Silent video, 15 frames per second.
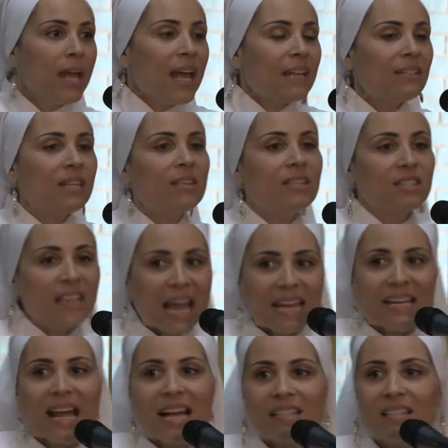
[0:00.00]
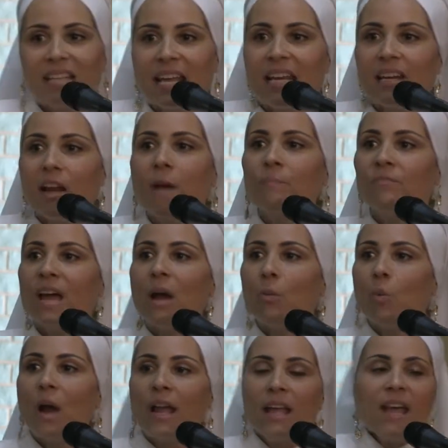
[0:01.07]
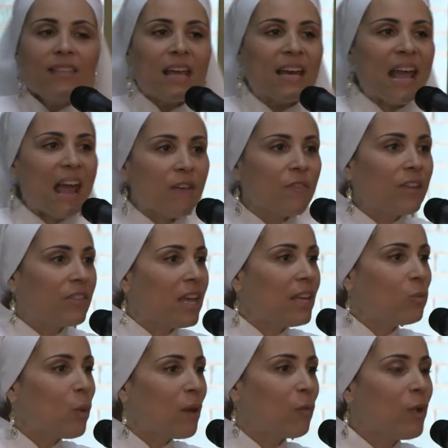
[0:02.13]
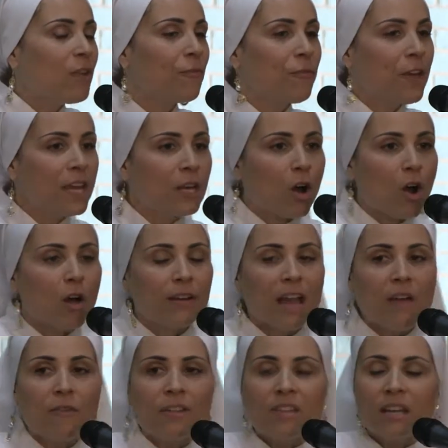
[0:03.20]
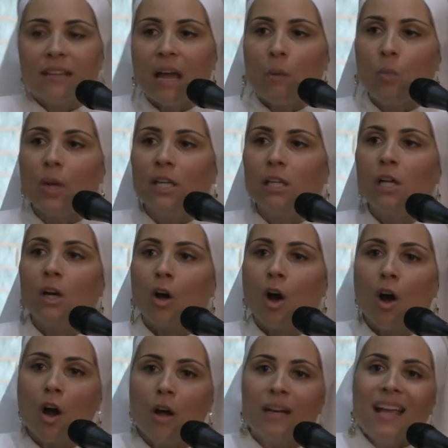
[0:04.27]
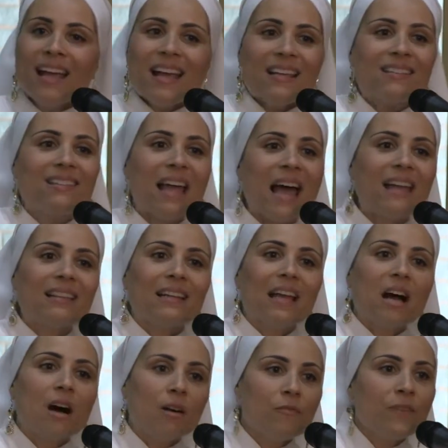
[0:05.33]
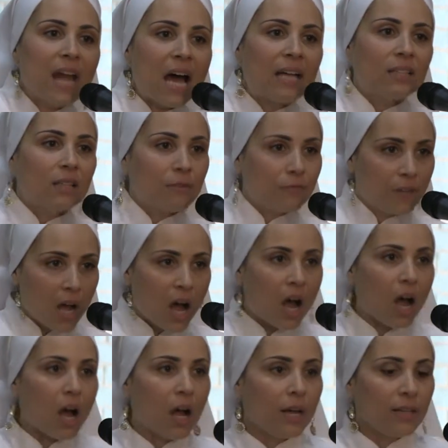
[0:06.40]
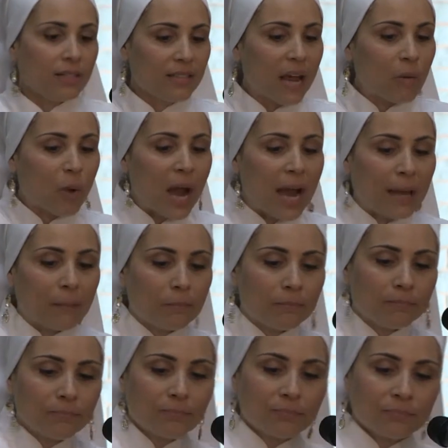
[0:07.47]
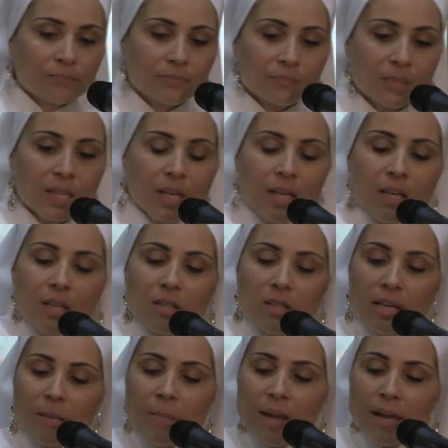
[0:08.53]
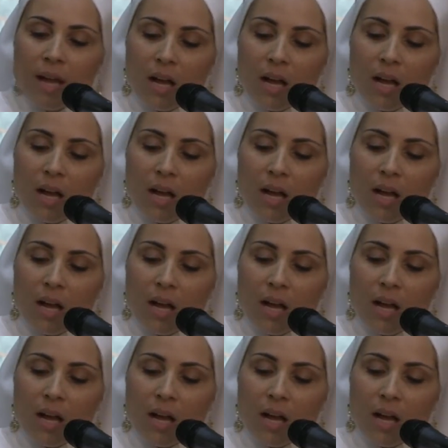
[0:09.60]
And see, Satan has set it up that way, that everything that we feed on, everything that we look on, is that of not of God. Is that right? See,